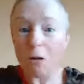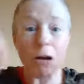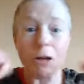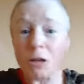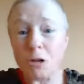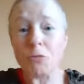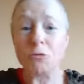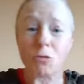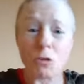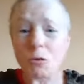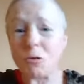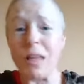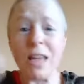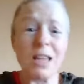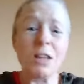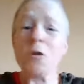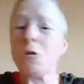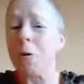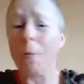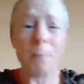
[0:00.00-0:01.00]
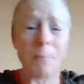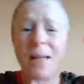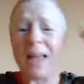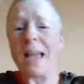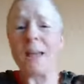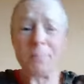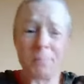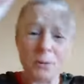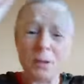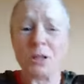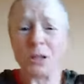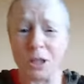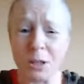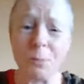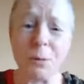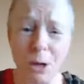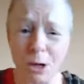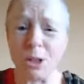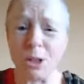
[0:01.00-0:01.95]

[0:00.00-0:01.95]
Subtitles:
don't you do that, you're a bad person because